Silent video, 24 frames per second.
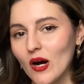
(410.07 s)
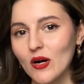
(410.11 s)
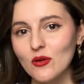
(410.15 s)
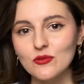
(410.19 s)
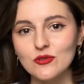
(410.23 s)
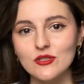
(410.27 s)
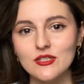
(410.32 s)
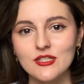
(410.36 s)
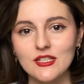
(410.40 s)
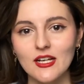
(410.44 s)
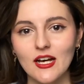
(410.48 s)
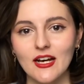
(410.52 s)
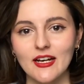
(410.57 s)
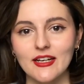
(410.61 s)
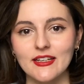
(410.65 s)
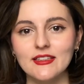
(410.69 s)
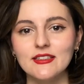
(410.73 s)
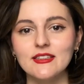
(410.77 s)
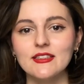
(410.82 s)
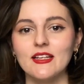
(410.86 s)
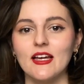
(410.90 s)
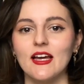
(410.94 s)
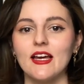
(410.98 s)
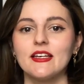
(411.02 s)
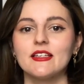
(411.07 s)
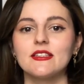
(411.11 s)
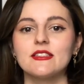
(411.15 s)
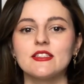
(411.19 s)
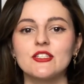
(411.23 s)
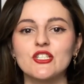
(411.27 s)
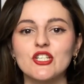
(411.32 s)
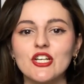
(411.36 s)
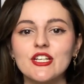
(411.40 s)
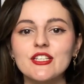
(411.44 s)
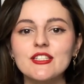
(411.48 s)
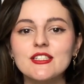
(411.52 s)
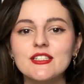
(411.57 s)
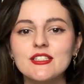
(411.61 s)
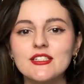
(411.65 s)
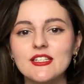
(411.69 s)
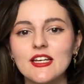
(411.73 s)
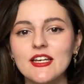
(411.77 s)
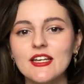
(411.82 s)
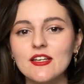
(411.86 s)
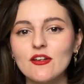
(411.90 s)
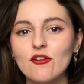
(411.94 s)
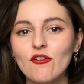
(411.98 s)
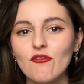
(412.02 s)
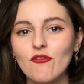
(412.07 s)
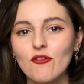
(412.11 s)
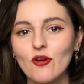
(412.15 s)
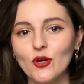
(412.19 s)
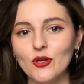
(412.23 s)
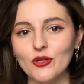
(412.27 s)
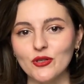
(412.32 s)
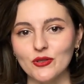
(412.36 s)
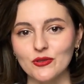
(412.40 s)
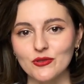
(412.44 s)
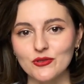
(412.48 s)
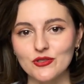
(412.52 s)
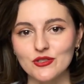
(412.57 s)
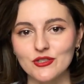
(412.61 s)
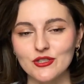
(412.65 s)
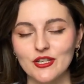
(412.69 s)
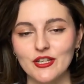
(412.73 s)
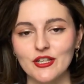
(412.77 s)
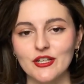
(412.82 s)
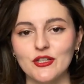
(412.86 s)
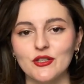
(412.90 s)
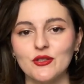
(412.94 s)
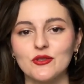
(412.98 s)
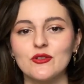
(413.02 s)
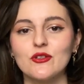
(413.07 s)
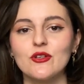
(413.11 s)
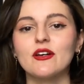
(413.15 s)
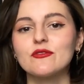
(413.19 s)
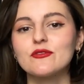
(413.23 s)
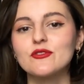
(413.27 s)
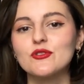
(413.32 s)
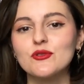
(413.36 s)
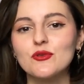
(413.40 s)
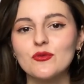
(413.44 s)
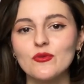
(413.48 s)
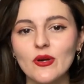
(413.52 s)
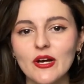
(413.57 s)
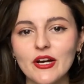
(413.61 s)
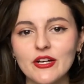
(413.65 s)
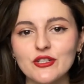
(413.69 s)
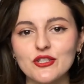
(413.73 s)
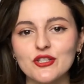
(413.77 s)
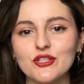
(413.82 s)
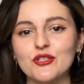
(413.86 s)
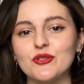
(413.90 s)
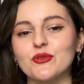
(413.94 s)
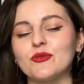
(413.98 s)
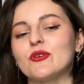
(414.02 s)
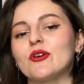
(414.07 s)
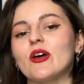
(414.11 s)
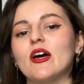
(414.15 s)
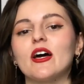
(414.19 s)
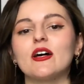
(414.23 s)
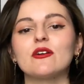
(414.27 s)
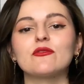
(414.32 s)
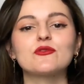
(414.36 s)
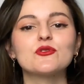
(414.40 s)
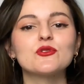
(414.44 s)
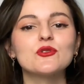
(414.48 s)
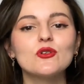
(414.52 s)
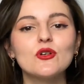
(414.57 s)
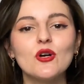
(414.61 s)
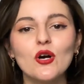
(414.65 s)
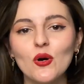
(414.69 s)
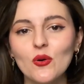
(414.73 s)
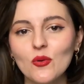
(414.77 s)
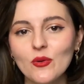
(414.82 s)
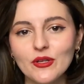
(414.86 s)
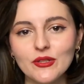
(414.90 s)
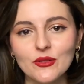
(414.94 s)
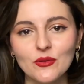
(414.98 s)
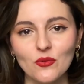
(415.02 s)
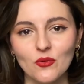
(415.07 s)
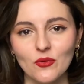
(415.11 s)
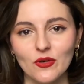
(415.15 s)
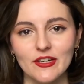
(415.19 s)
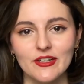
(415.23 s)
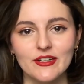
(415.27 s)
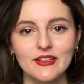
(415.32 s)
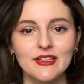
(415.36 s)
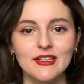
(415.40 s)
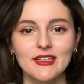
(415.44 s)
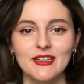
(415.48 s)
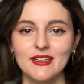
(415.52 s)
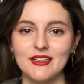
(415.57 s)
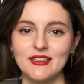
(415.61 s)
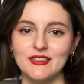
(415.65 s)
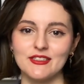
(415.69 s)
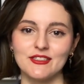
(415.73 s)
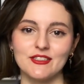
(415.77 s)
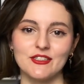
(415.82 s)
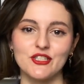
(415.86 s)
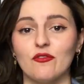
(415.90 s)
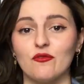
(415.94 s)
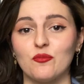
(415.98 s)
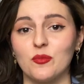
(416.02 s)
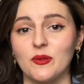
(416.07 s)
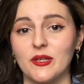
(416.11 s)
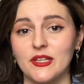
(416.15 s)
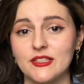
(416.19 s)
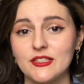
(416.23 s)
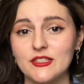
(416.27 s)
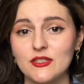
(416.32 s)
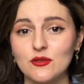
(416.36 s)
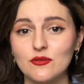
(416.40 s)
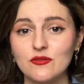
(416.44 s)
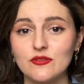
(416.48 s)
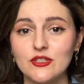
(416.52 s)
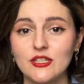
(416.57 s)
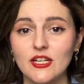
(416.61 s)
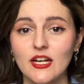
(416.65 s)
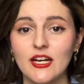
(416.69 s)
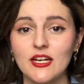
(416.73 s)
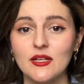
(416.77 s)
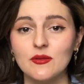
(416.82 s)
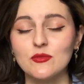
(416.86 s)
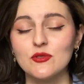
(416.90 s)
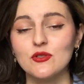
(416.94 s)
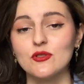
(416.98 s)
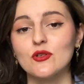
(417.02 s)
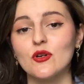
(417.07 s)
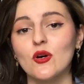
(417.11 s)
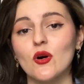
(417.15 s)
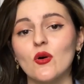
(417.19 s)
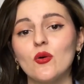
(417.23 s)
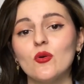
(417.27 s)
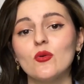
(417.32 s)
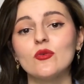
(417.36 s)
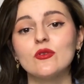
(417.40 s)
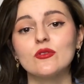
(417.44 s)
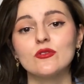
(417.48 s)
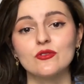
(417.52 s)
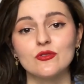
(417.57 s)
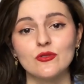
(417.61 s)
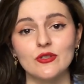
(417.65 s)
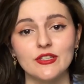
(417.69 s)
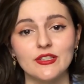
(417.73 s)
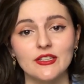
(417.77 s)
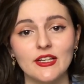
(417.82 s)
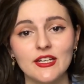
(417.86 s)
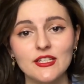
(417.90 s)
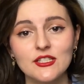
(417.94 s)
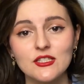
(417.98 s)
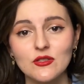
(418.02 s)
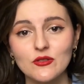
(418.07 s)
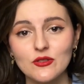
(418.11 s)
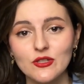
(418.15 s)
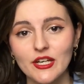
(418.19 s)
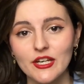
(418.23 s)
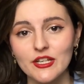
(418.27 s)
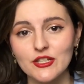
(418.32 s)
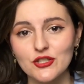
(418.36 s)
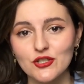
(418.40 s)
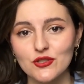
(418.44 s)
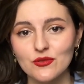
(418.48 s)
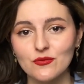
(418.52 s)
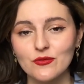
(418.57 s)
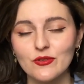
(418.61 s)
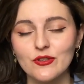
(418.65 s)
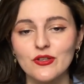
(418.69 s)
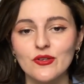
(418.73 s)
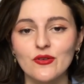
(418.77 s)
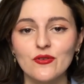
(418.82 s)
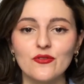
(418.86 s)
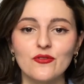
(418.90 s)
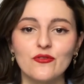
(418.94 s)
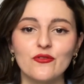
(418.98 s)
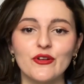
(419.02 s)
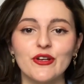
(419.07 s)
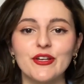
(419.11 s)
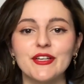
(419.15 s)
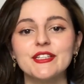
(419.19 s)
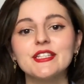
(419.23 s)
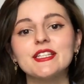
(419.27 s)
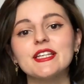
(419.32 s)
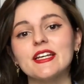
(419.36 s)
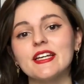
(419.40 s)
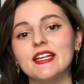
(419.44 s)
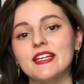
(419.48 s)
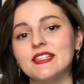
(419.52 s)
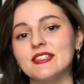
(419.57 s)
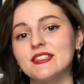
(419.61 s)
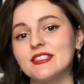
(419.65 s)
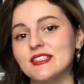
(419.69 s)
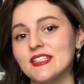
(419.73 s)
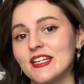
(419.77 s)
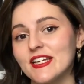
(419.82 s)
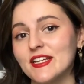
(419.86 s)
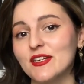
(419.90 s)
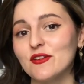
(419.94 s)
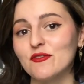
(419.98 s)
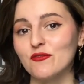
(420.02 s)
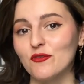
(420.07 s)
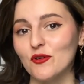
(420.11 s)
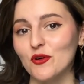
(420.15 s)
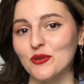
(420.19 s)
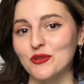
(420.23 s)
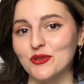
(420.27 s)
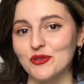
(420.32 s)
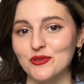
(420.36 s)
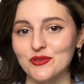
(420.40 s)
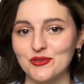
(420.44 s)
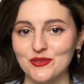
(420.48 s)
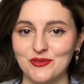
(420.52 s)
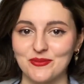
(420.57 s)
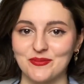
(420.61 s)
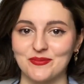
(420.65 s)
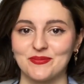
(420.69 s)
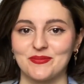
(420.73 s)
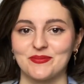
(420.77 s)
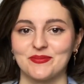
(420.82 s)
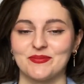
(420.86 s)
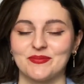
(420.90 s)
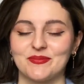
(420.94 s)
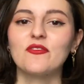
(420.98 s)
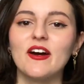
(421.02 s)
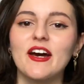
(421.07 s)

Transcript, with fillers: Go outside and just take photos. You don't have to rush, you don't have to go anywhere. You have plenty of time to go to a nice location with your friend and take photos.